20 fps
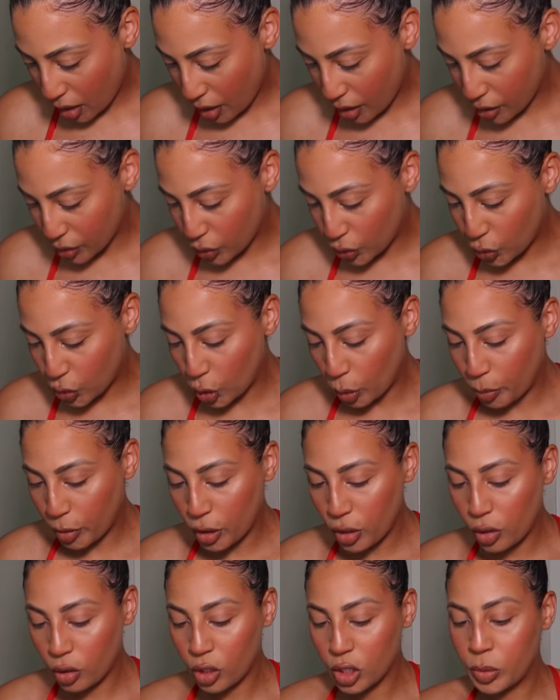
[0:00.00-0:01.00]
a
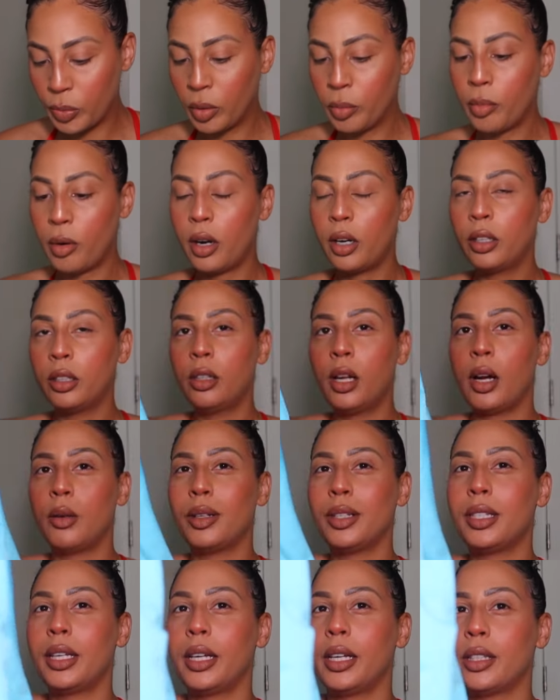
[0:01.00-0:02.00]
super noticeable marl. I
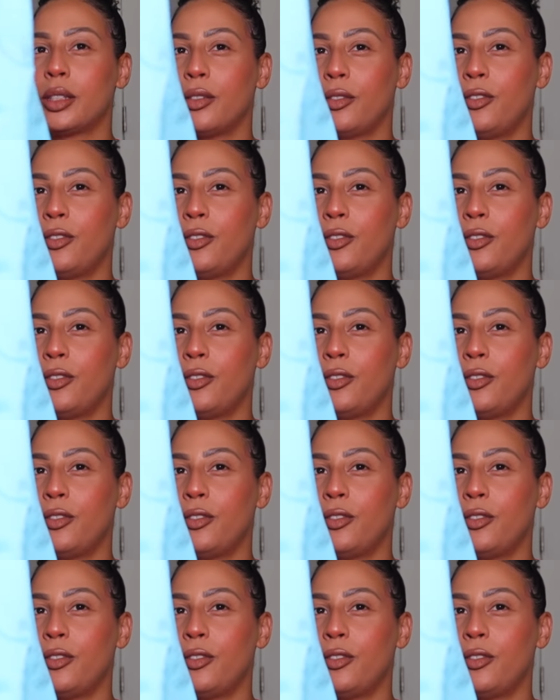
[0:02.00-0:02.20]
would say it's